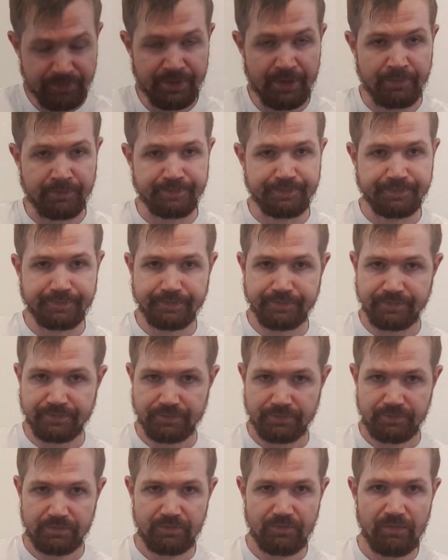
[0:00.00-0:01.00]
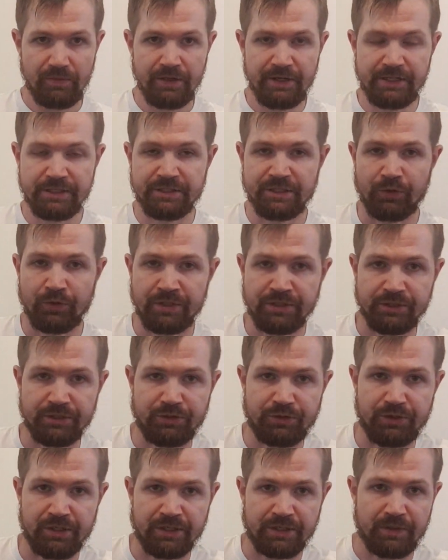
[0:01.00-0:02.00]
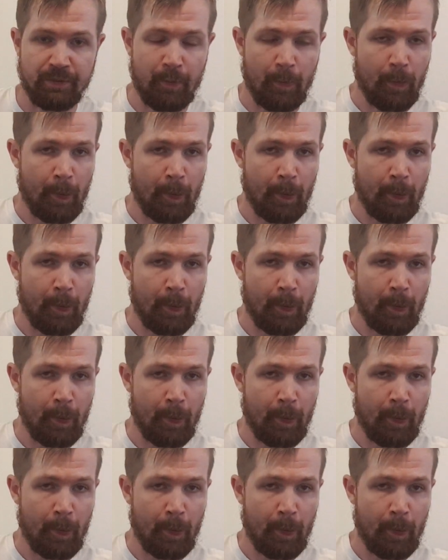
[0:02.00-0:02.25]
Yeah. It's so easy to drink.